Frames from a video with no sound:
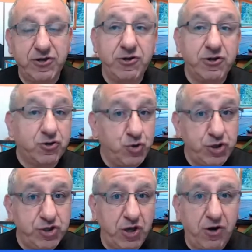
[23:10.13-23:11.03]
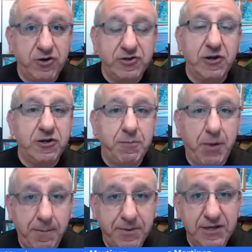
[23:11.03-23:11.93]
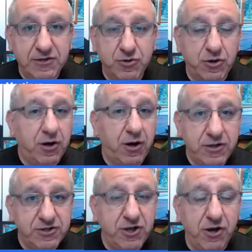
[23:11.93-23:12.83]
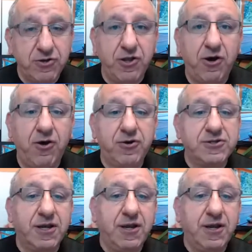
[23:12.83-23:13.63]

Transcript: other good dogs, other puppies or other young dogs.